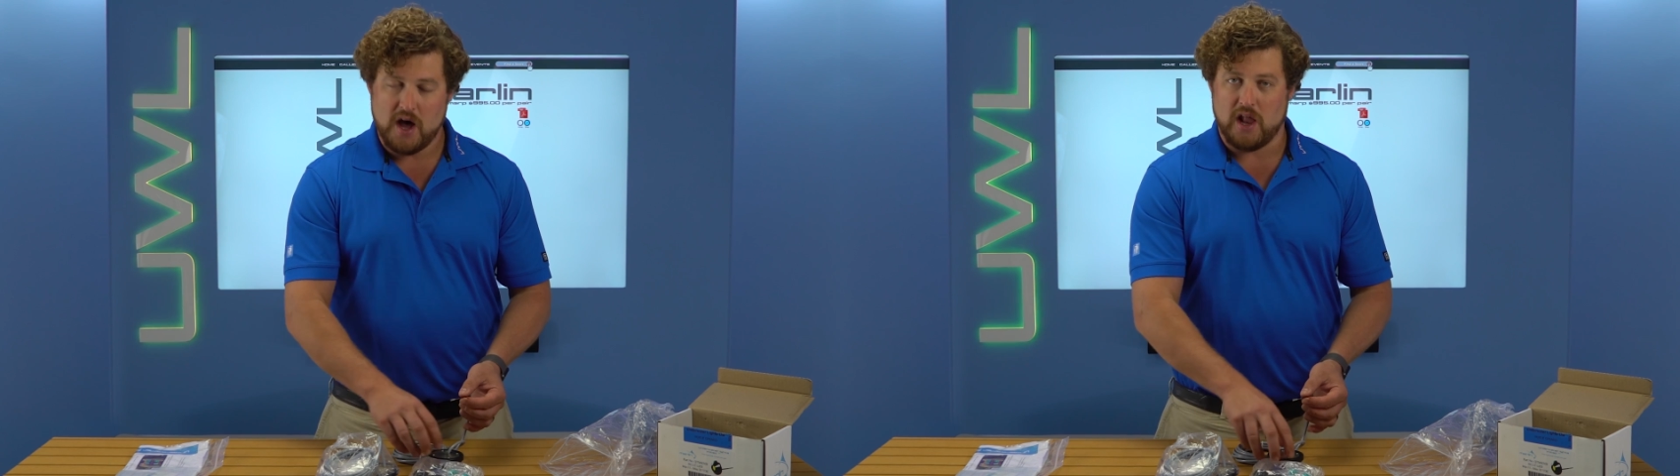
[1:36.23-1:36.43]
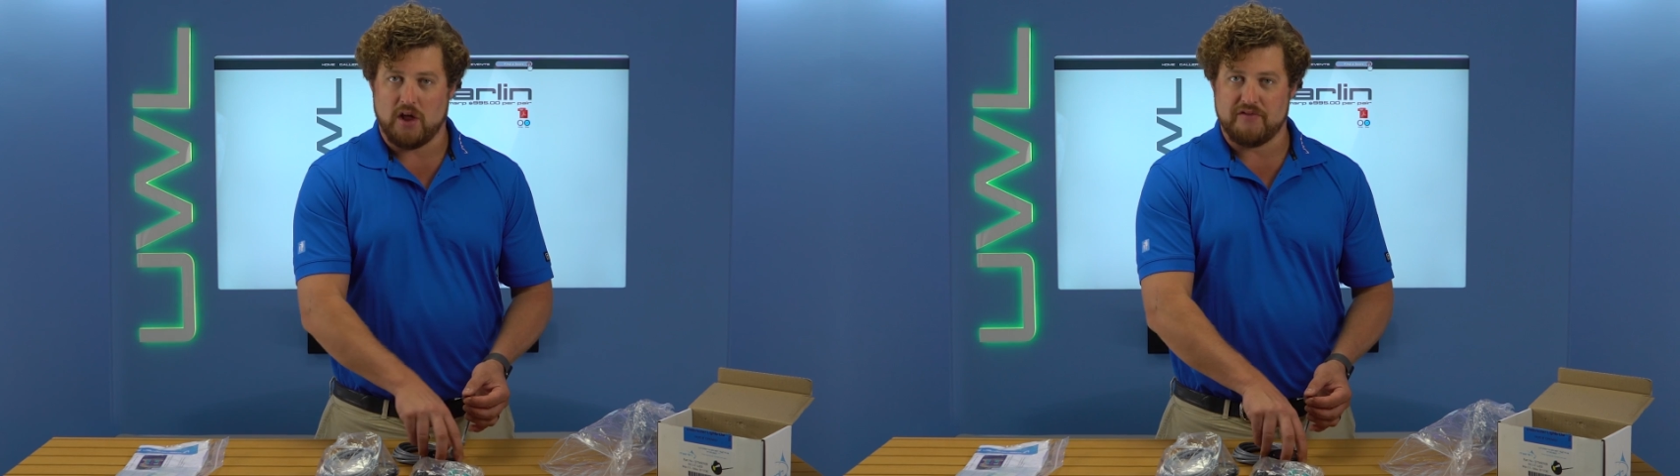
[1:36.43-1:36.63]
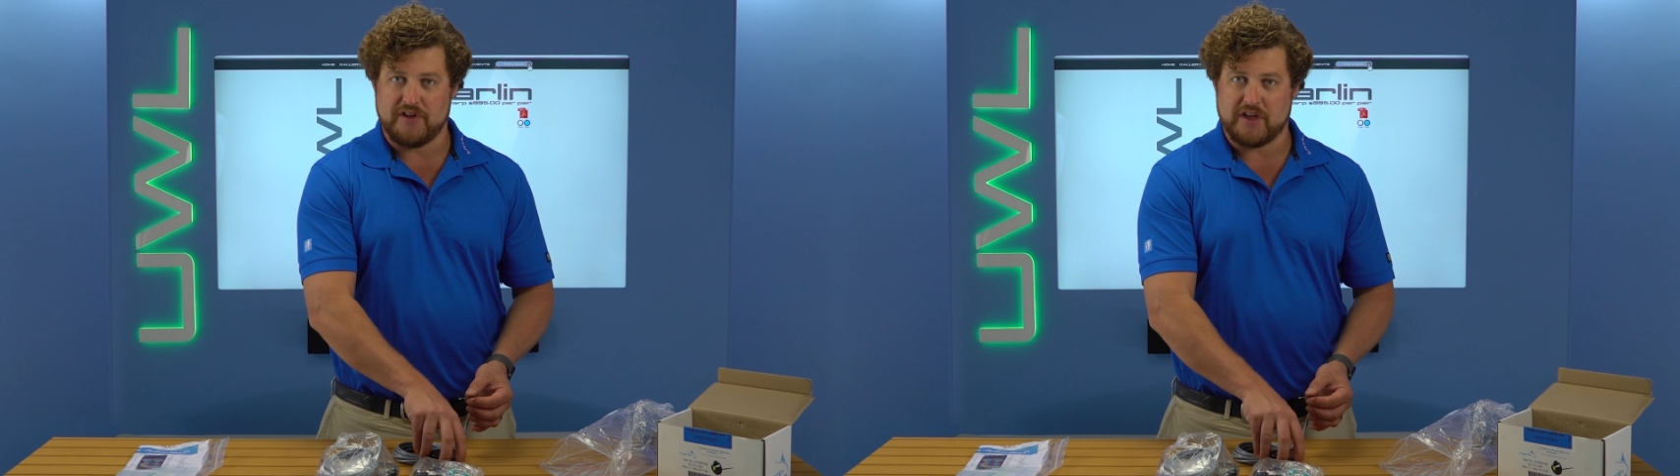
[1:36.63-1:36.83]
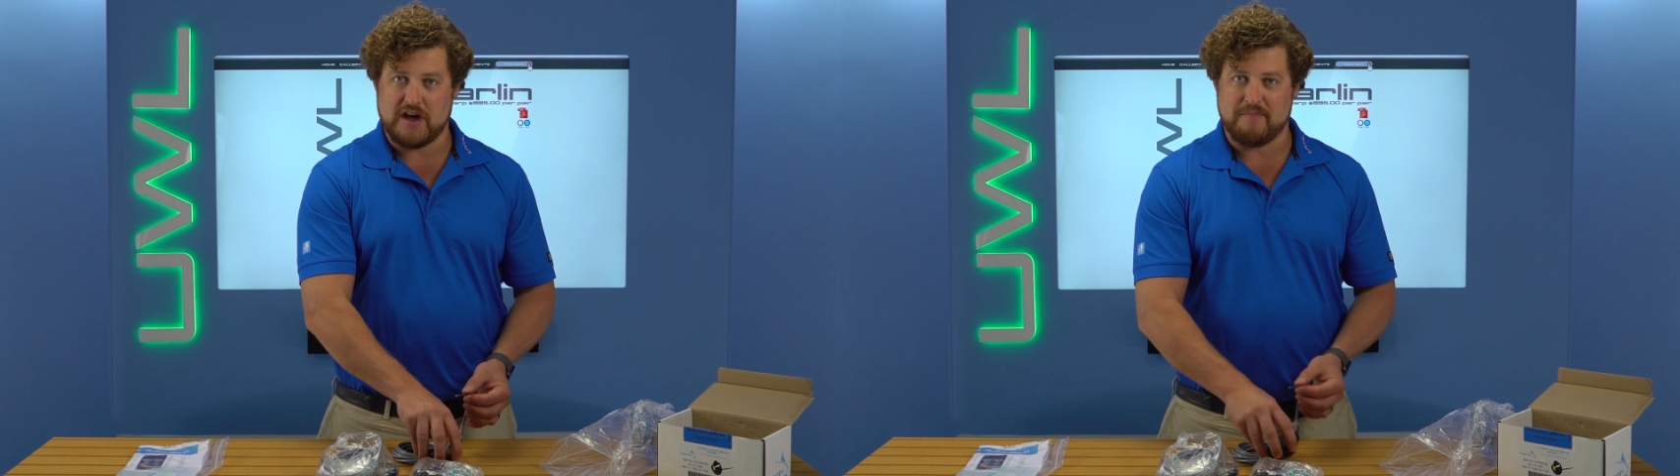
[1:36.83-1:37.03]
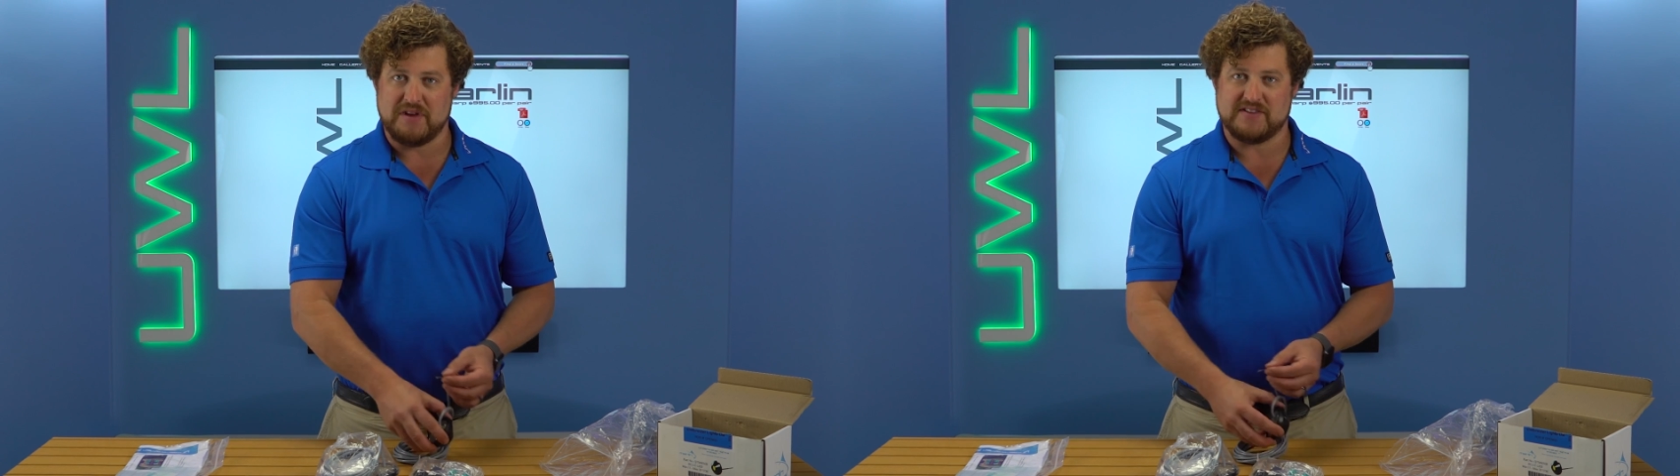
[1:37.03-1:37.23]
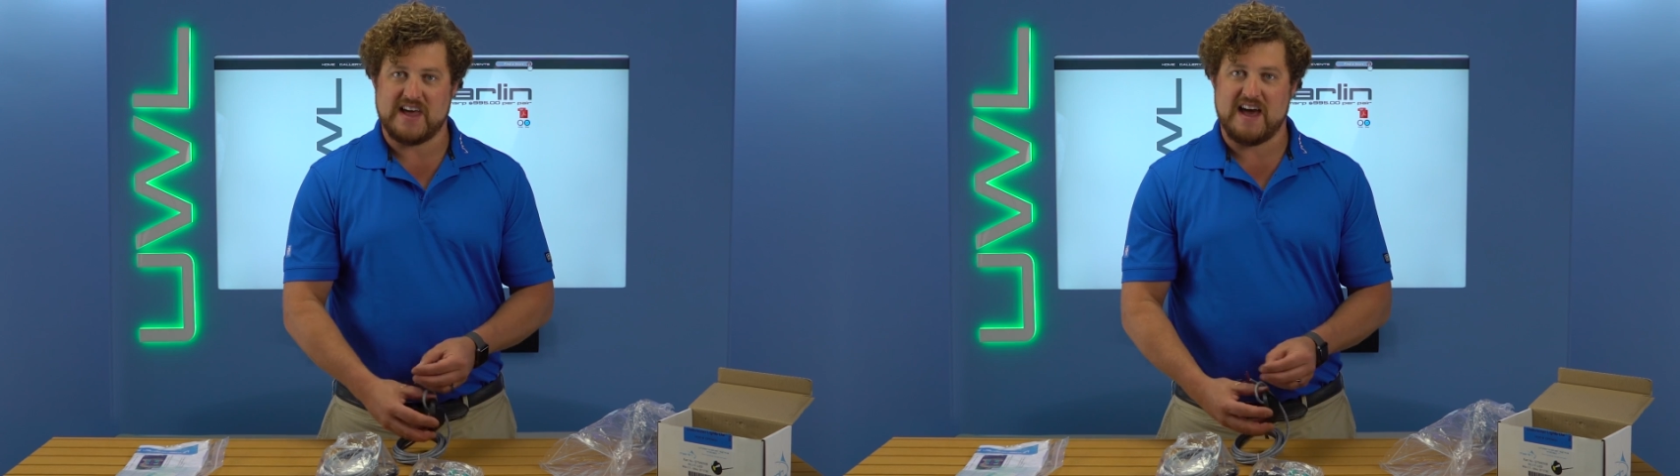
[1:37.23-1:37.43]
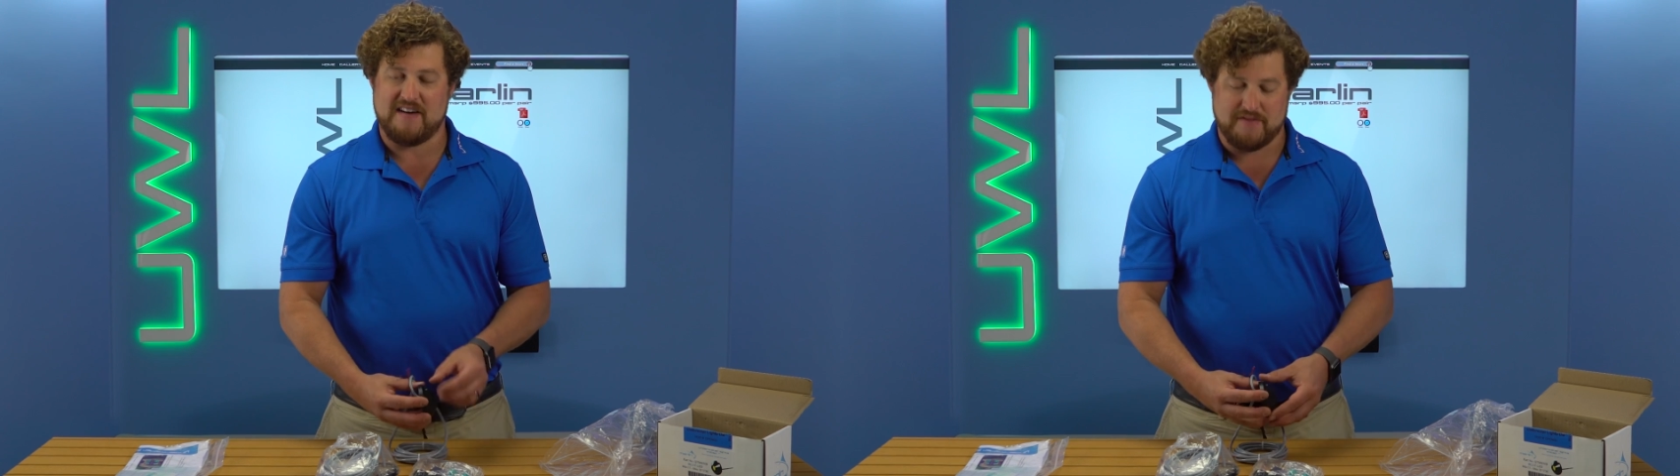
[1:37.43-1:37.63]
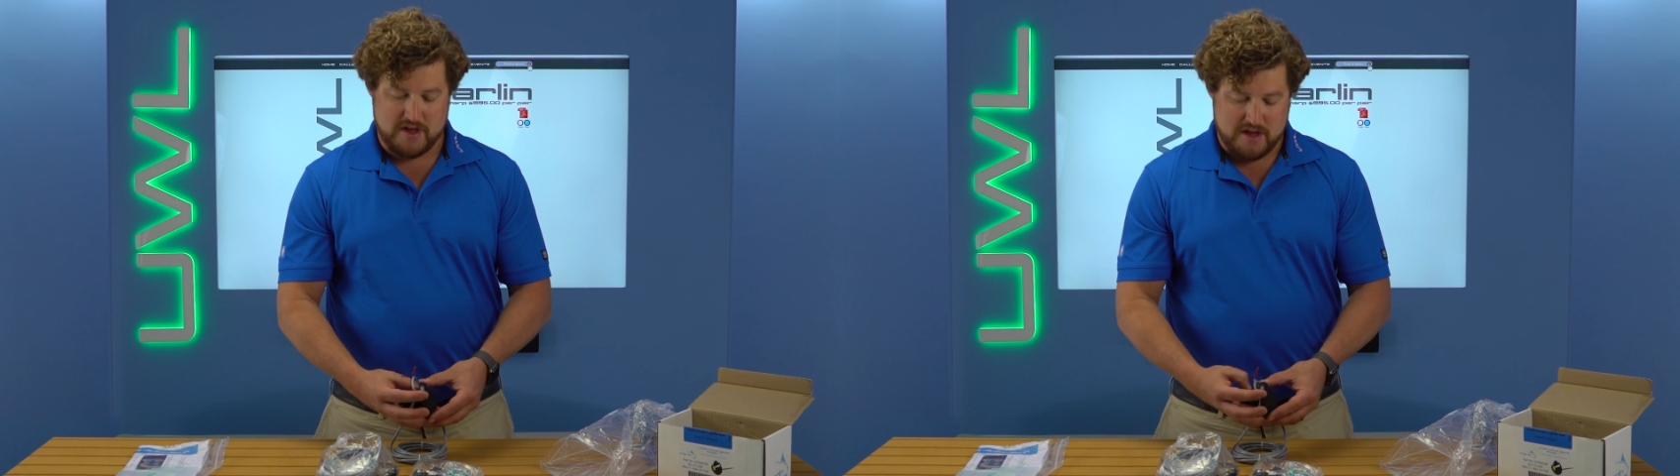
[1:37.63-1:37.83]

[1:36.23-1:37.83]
A lot of other companies that have